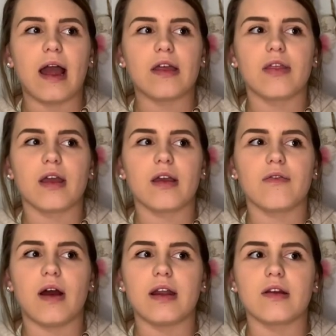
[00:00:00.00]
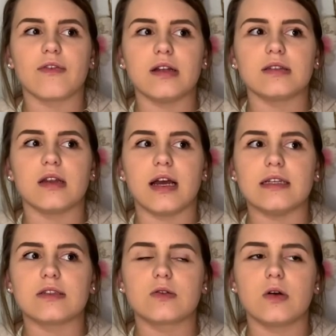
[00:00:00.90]
I think finding friends in high
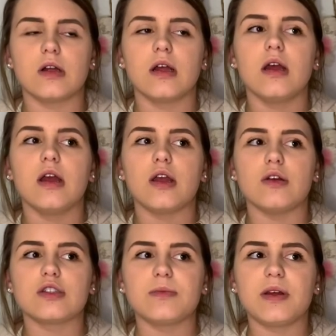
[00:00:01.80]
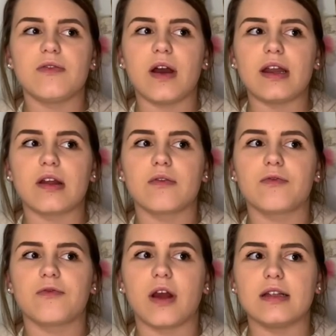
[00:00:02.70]
school, you should be finding
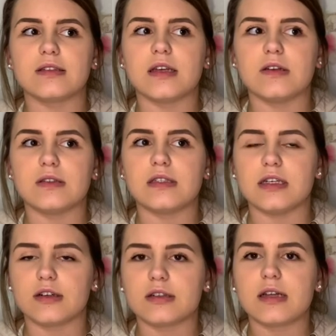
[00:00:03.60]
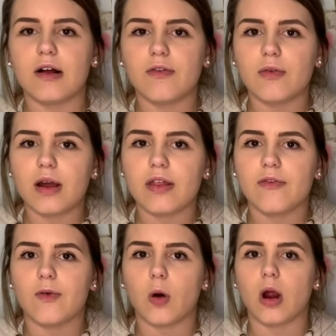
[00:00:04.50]
friends that you see yourself with
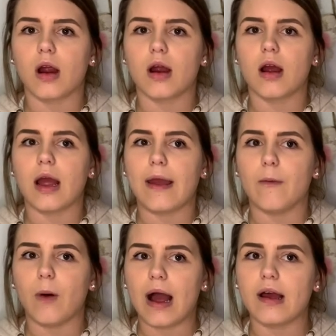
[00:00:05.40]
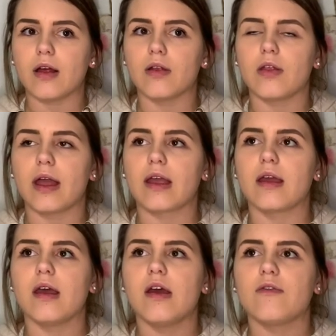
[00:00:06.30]
for a while, like
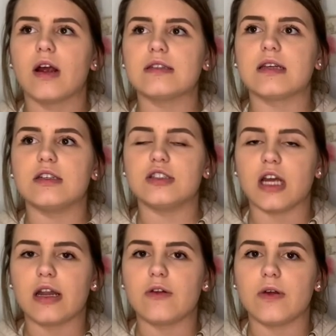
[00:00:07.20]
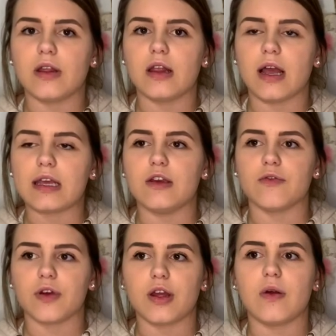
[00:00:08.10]
friends that genuinely like you
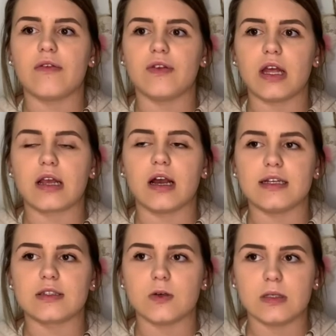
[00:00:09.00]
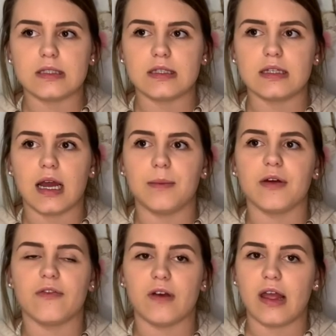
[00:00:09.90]
for you. I feel like high school is the time to
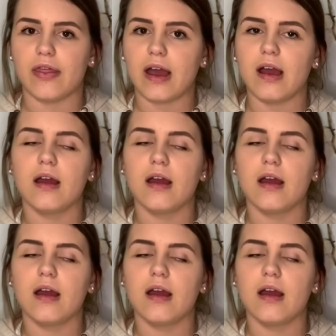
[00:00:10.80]
find that.